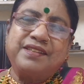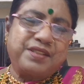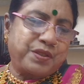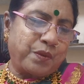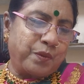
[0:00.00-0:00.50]

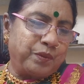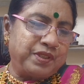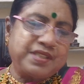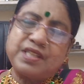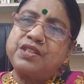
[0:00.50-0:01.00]
So
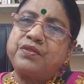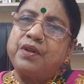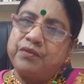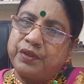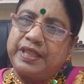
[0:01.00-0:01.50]
this is
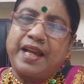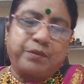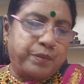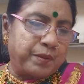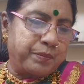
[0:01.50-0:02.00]
for
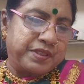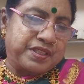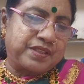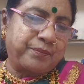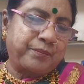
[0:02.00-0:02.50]
that purpose.